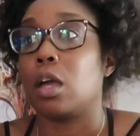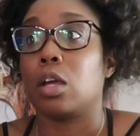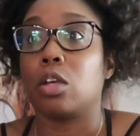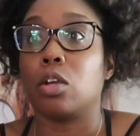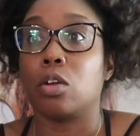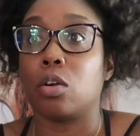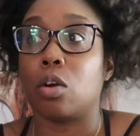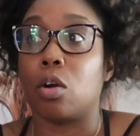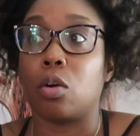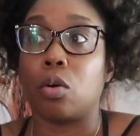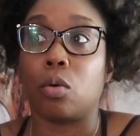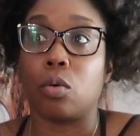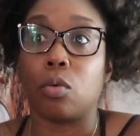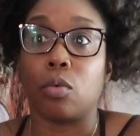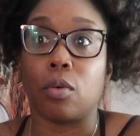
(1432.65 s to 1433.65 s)
you
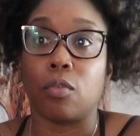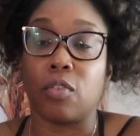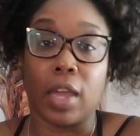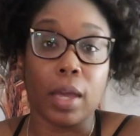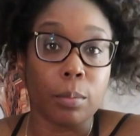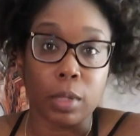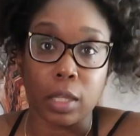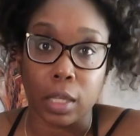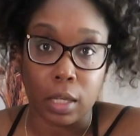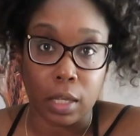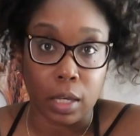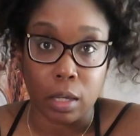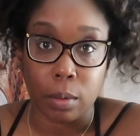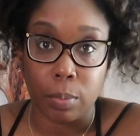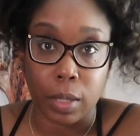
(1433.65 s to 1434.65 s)
know family
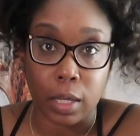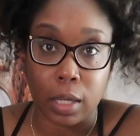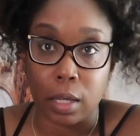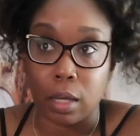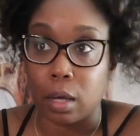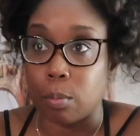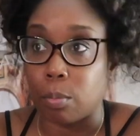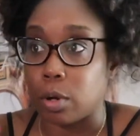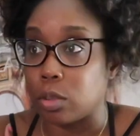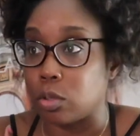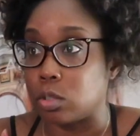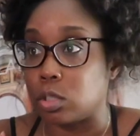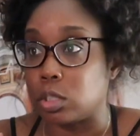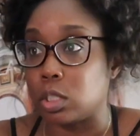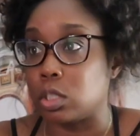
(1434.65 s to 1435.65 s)
it could be a
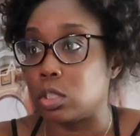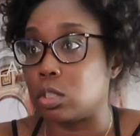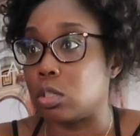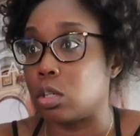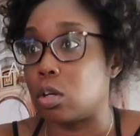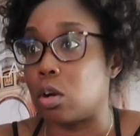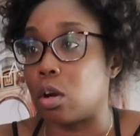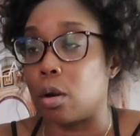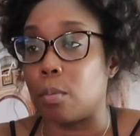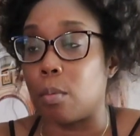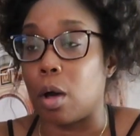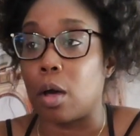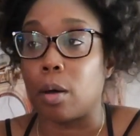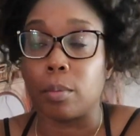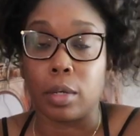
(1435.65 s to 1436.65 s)
brother and sister or
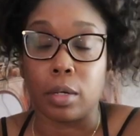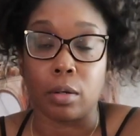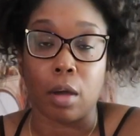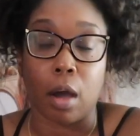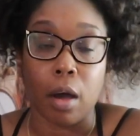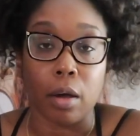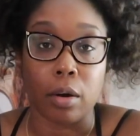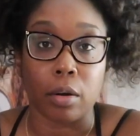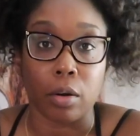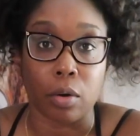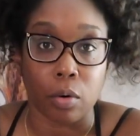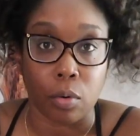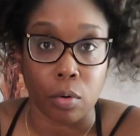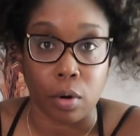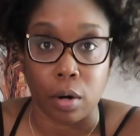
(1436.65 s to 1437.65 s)
mom and
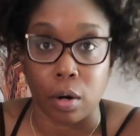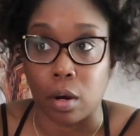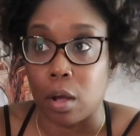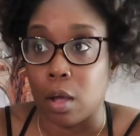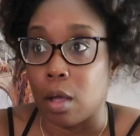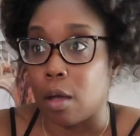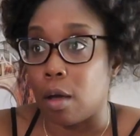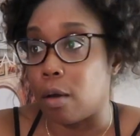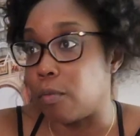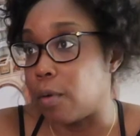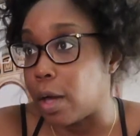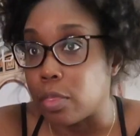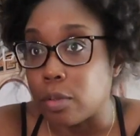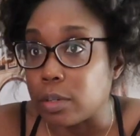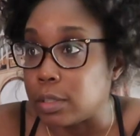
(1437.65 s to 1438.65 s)
daughter or a
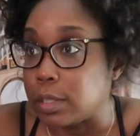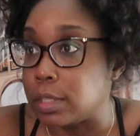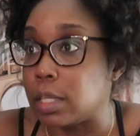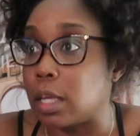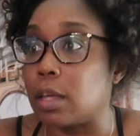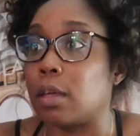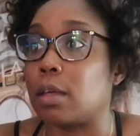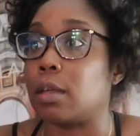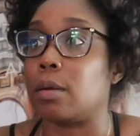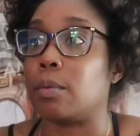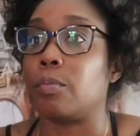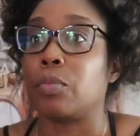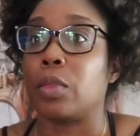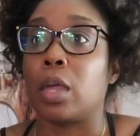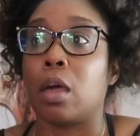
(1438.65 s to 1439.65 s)
father and son